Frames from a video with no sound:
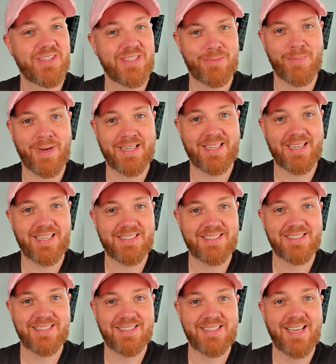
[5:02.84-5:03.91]
the smart
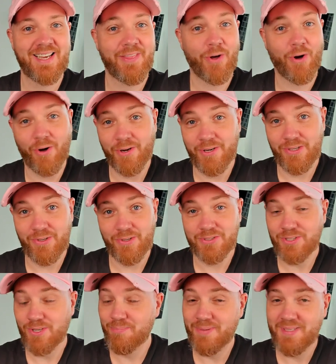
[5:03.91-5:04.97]
glasses. The audio
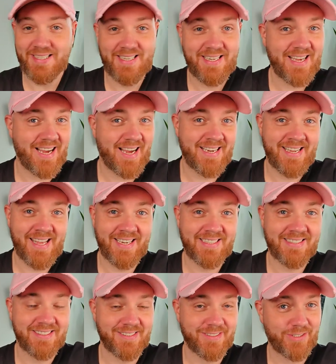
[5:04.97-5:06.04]
is completely
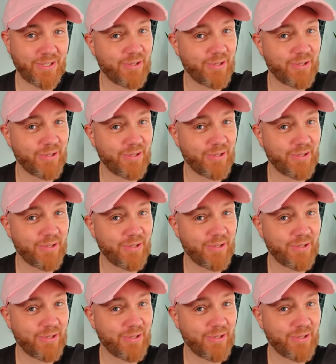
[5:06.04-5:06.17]
unedited.